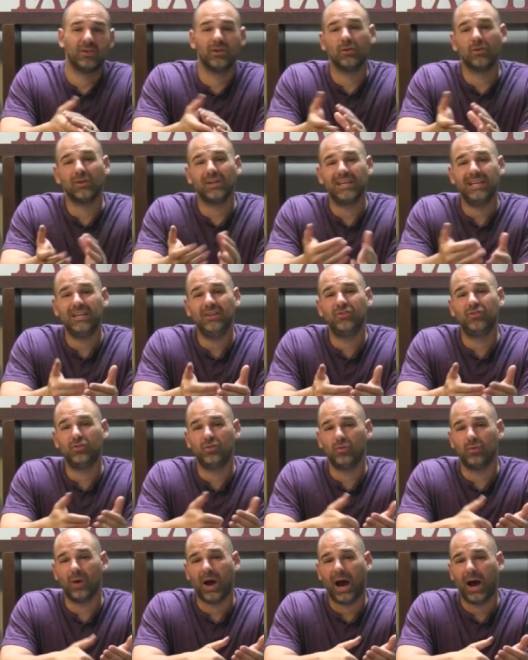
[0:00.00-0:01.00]
He'll lead
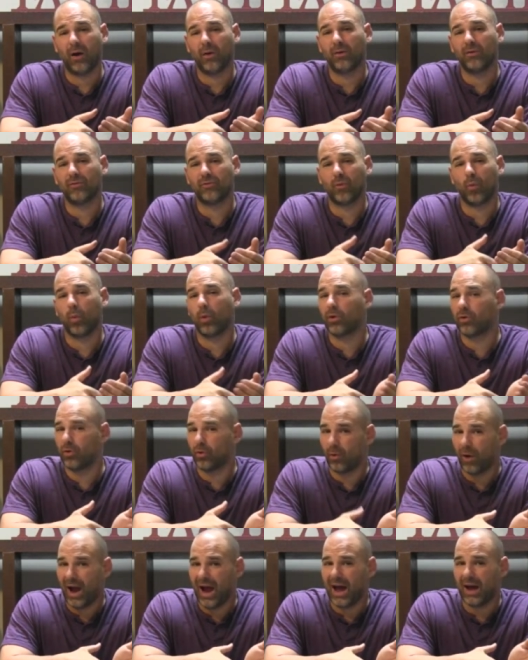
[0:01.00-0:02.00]
you out of where
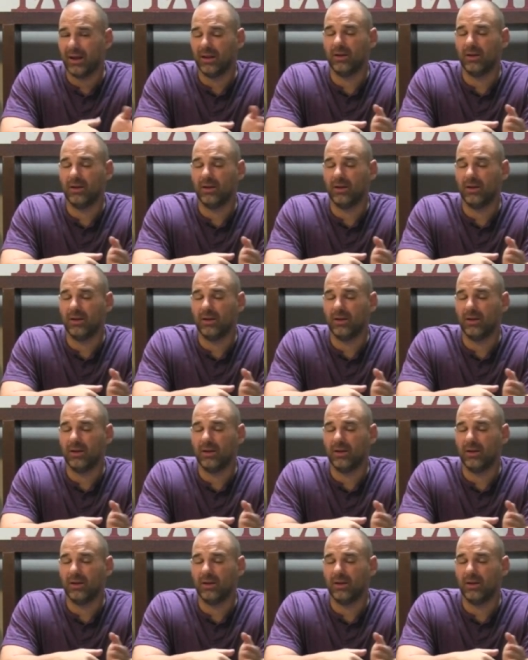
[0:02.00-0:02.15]
you're at.